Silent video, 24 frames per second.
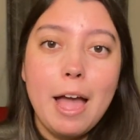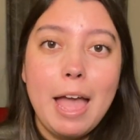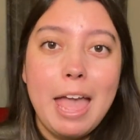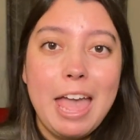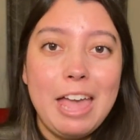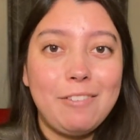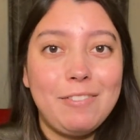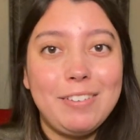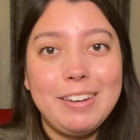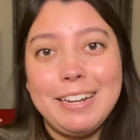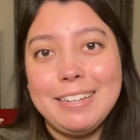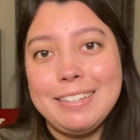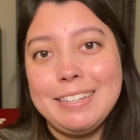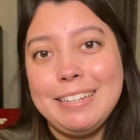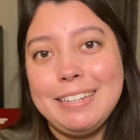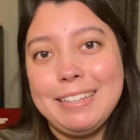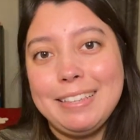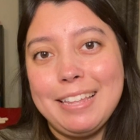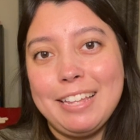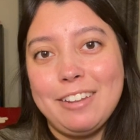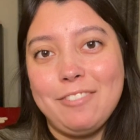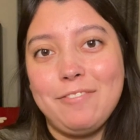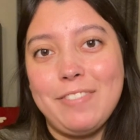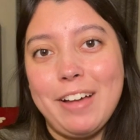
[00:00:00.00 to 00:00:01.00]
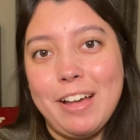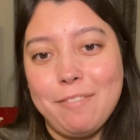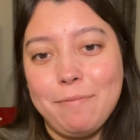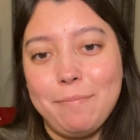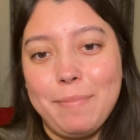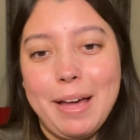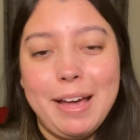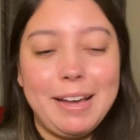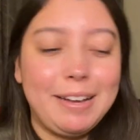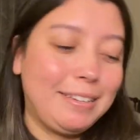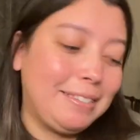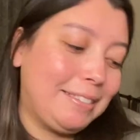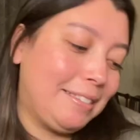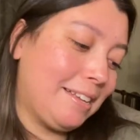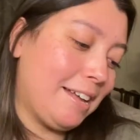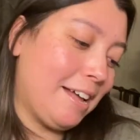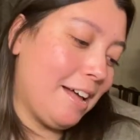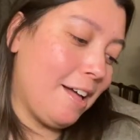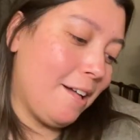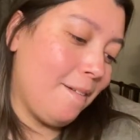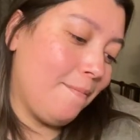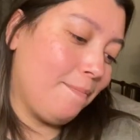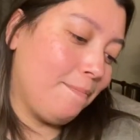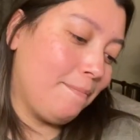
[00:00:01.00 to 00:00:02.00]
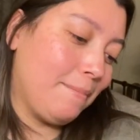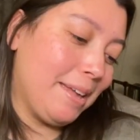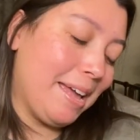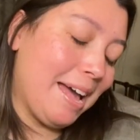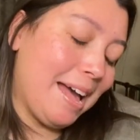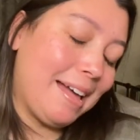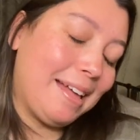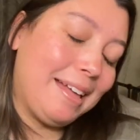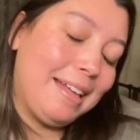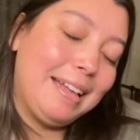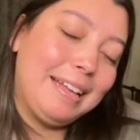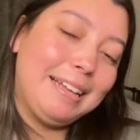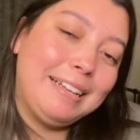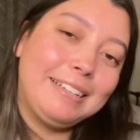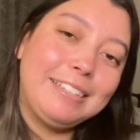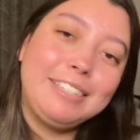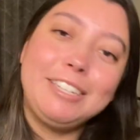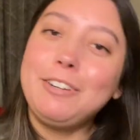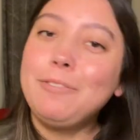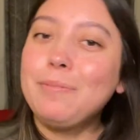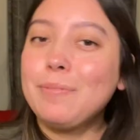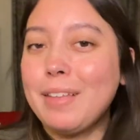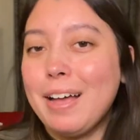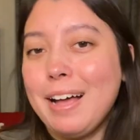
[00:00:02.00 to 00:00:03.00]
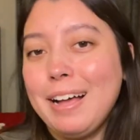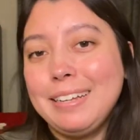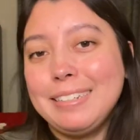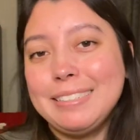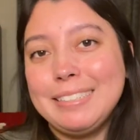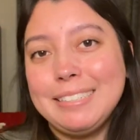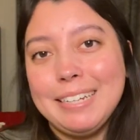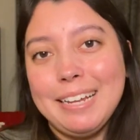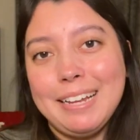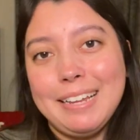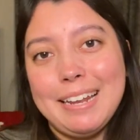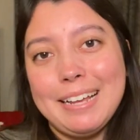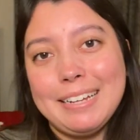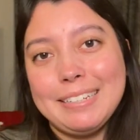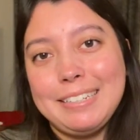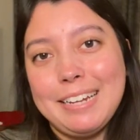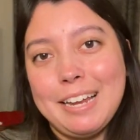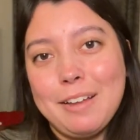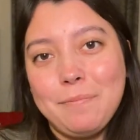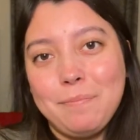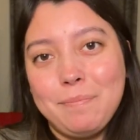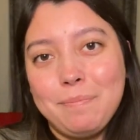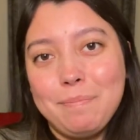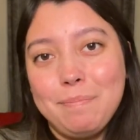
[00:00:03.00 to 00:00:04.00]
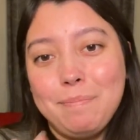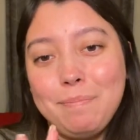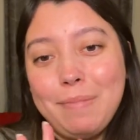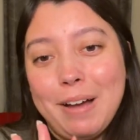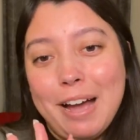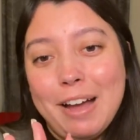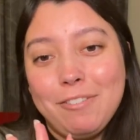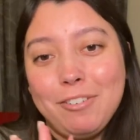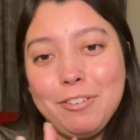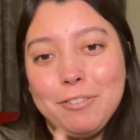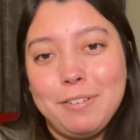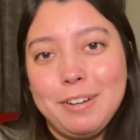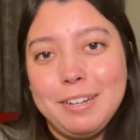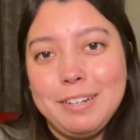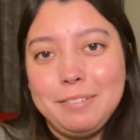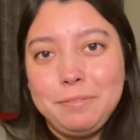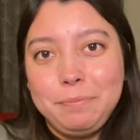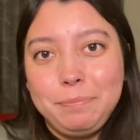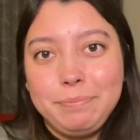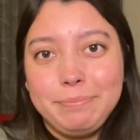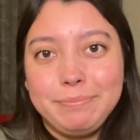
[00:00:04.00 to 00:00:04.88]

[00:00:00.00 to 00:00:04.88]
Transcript: If it doesn't, then 5 packs. But yeah, so I'll see y'all next time. Bye, everyone.